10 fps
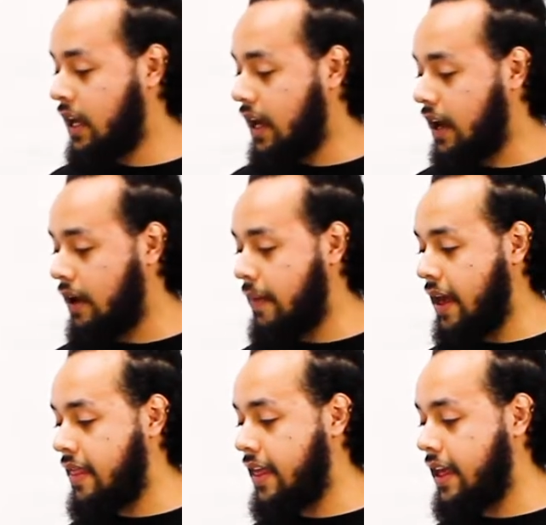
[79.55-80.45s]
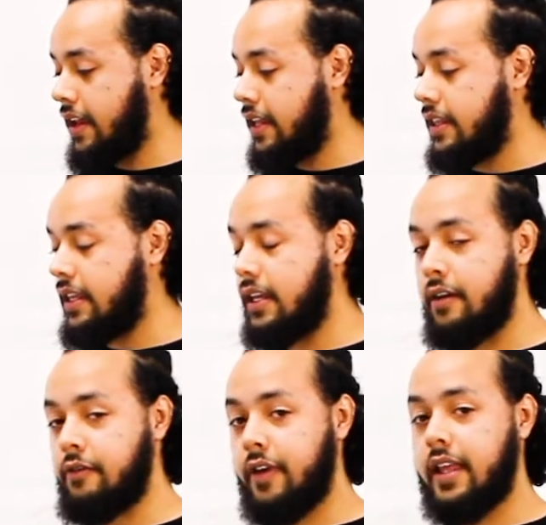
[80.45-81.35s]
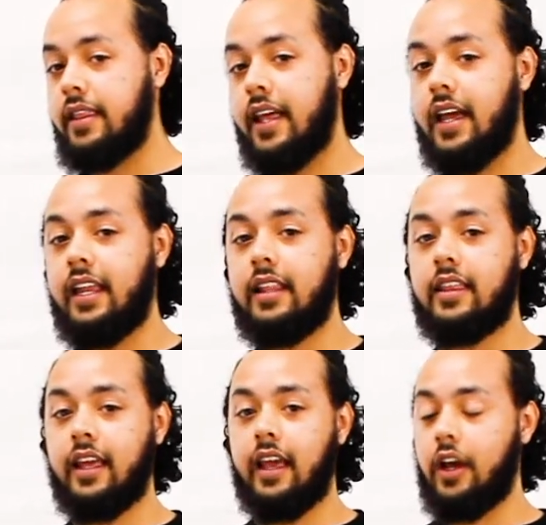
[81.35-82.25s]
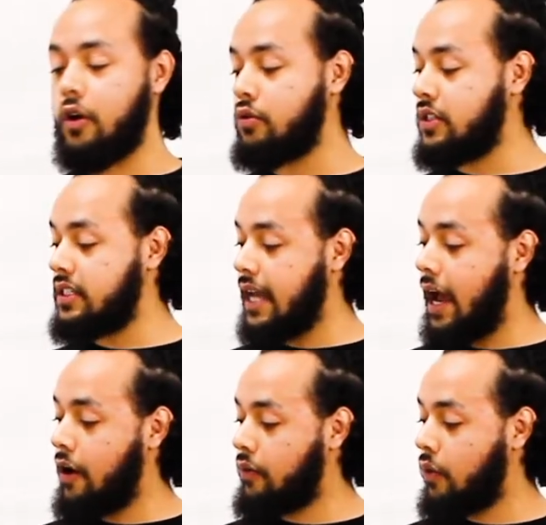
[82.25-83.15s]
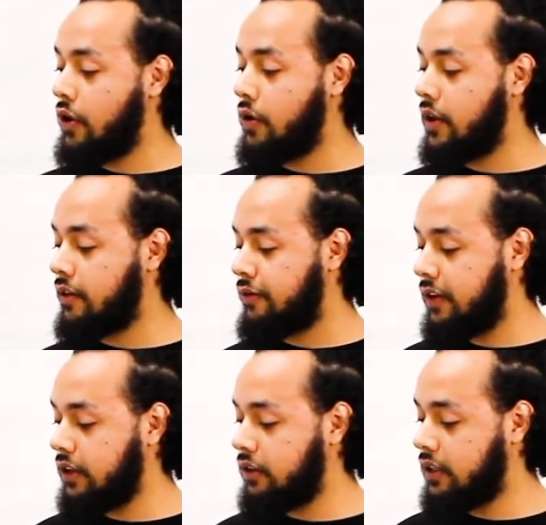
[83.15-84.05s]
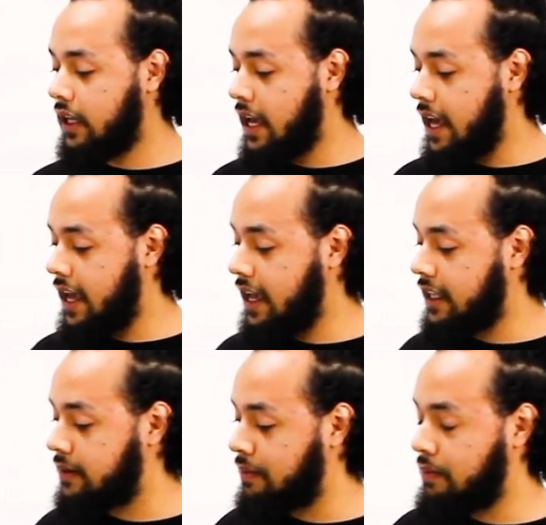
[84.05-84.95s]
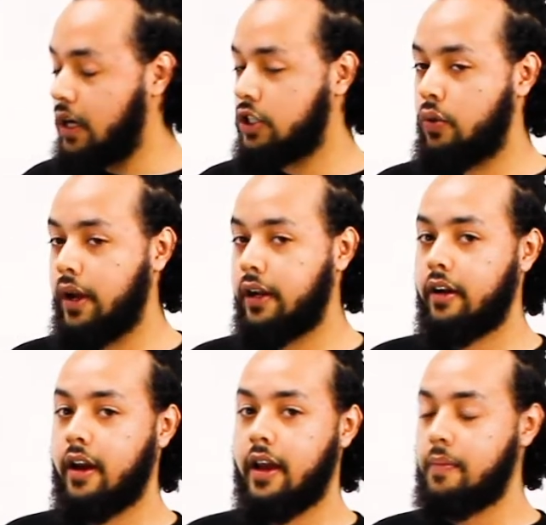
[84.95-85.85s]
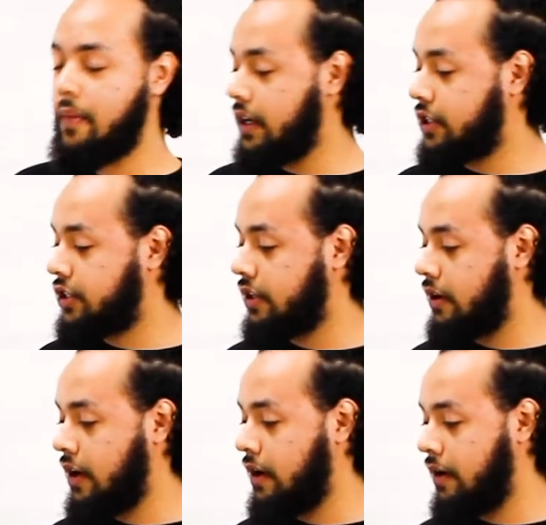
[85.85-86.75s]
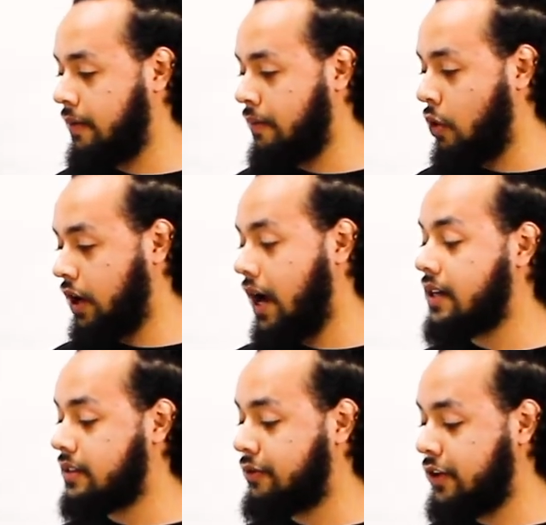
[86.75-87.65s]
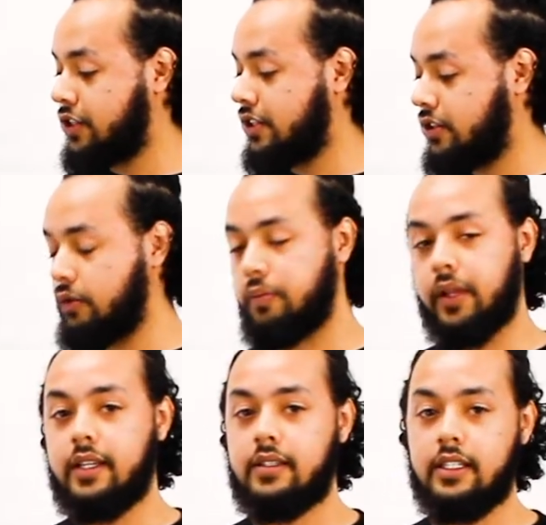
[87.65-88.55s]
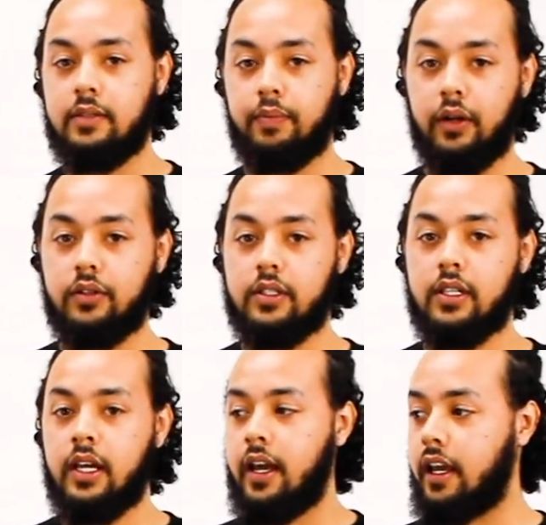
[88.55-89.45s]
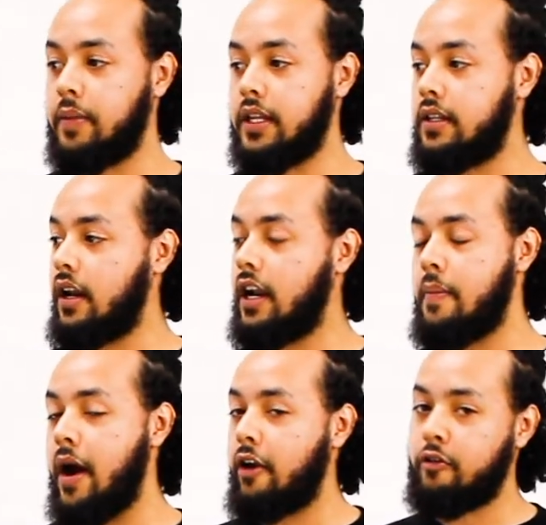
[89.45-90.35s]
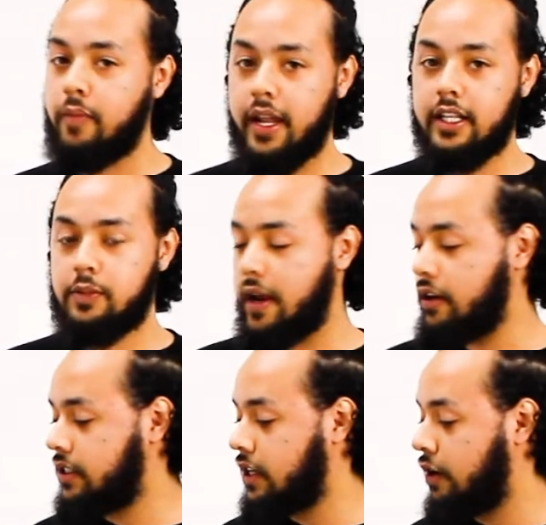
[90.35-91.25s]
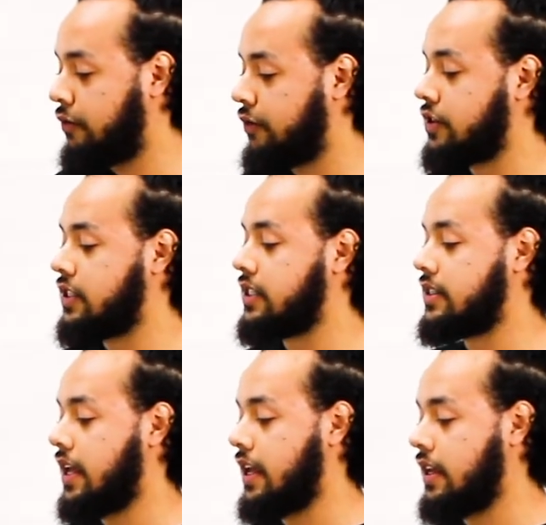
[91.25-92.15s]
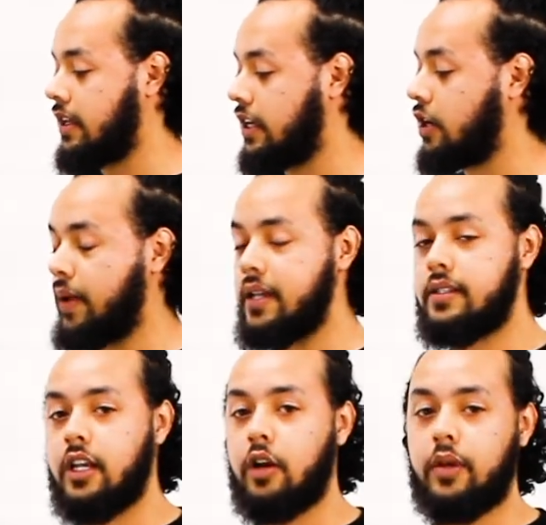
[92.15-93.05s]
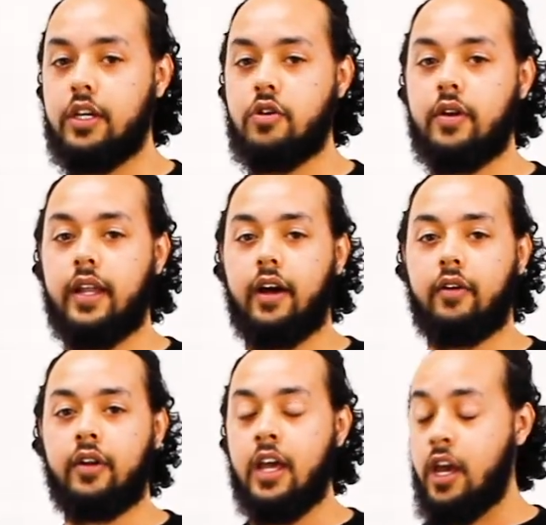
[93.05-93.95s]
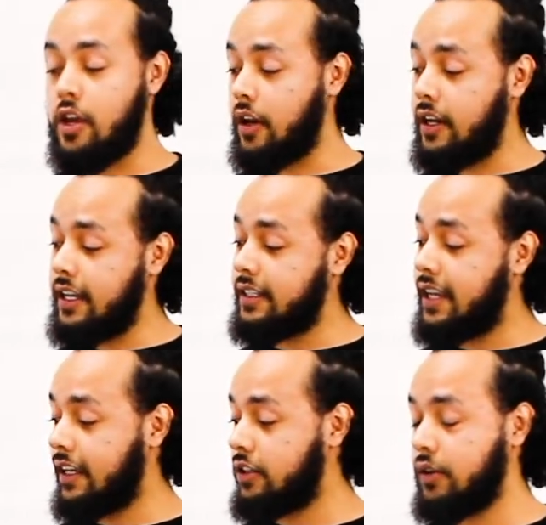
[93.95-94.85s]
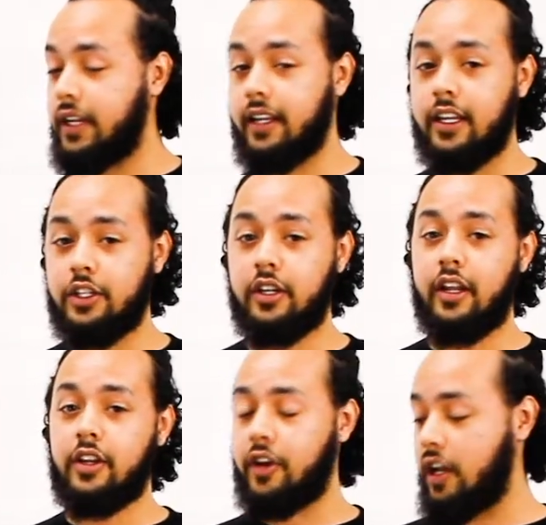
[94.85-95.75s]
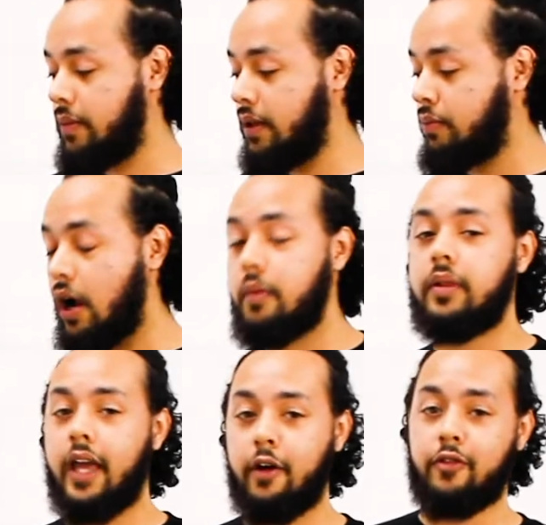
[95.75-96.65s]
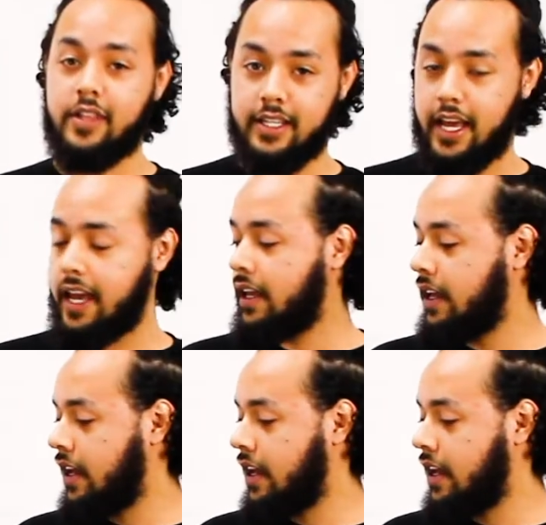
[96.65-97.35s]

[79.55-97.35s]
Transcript: And then in the event that anything goes down while you're in the field, it's much quicker and much more cost efficient to replace these belts. It can be done in a matter of minutes by yourself versus a gear-based CRB going down. You're going to need to take it to a technician, and you're going to be probably out for the day.